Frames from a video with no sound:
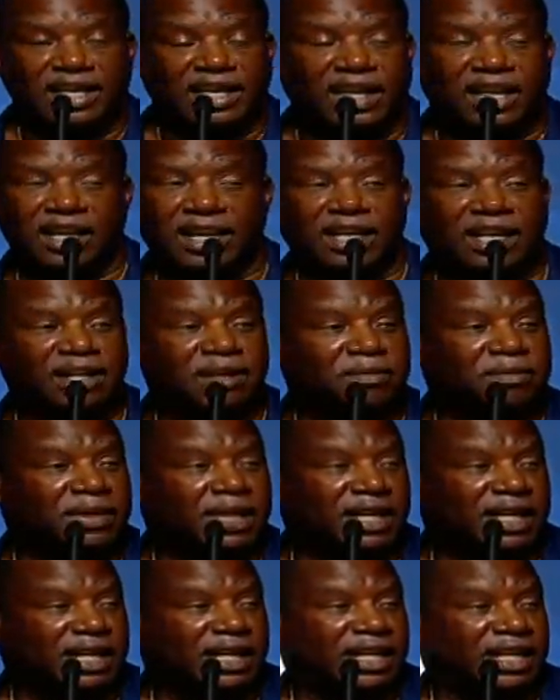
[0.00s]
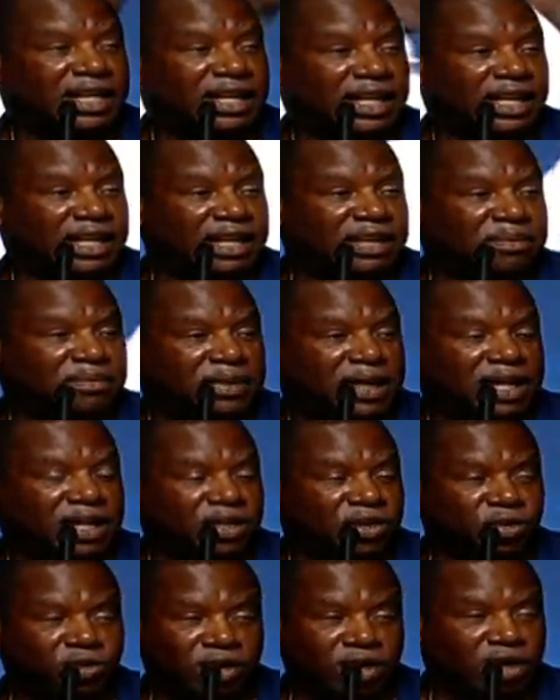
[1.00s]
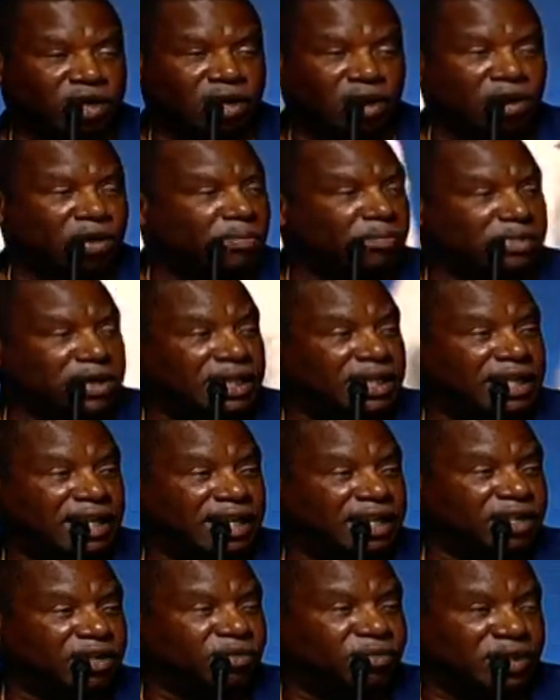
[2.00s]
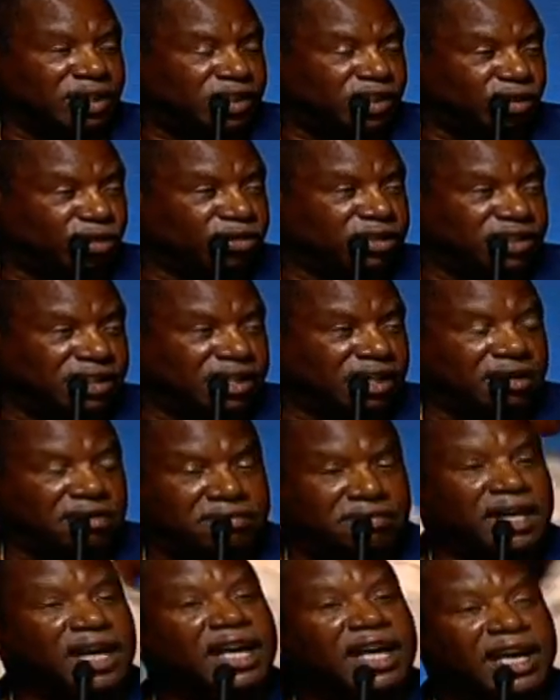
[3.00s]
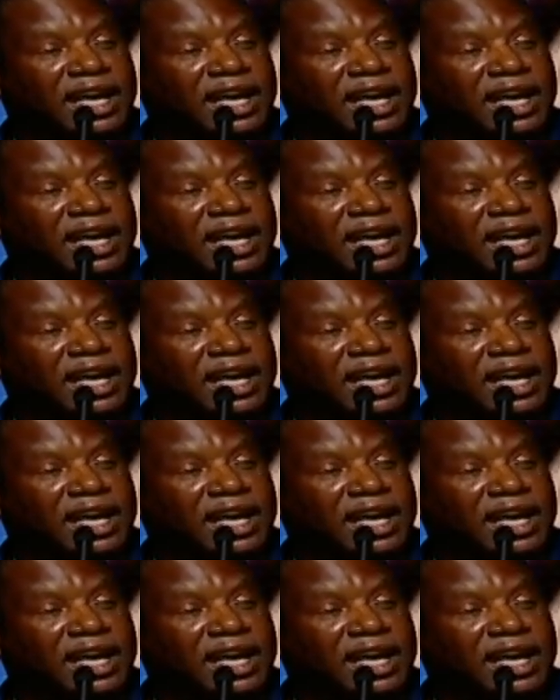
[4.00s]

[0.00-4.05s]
Amen. Amen. You could call me later with your stuff.